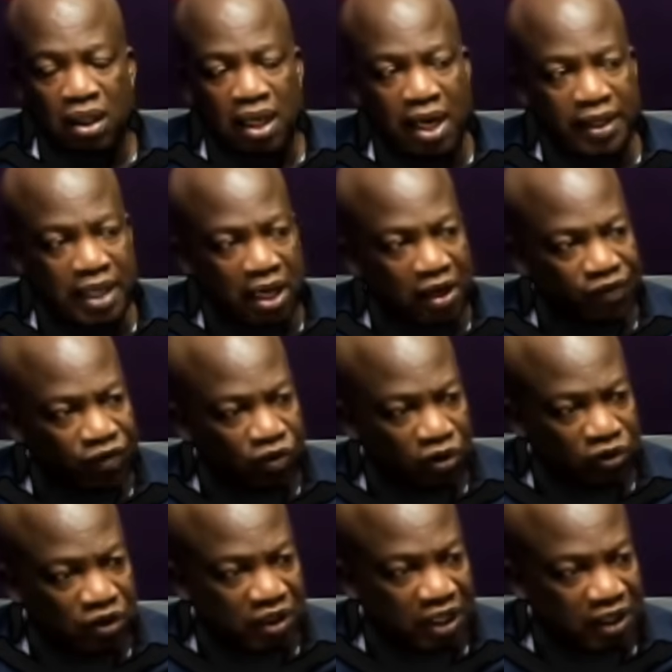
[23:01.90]
And now if you
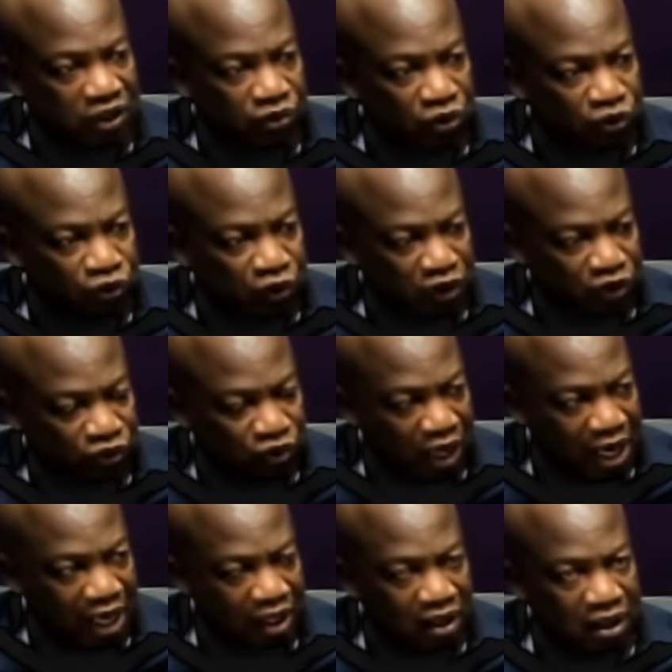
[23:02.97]
want to create a constituency,
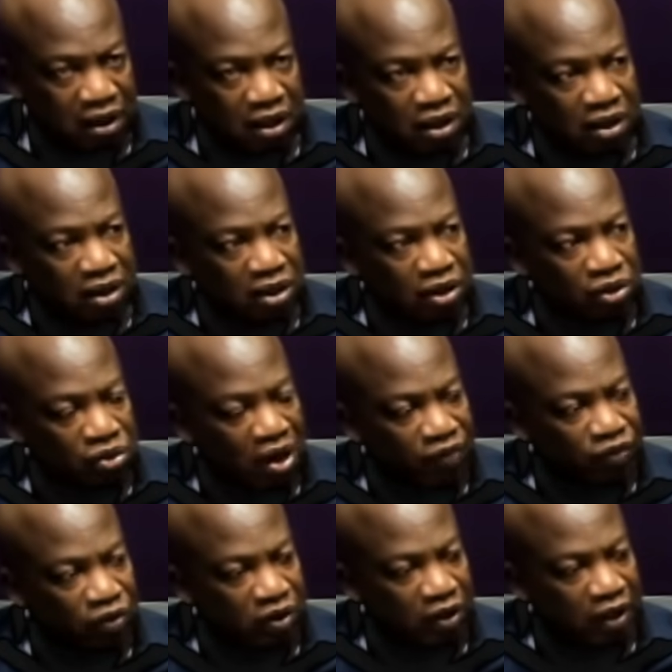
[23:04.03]
so you have to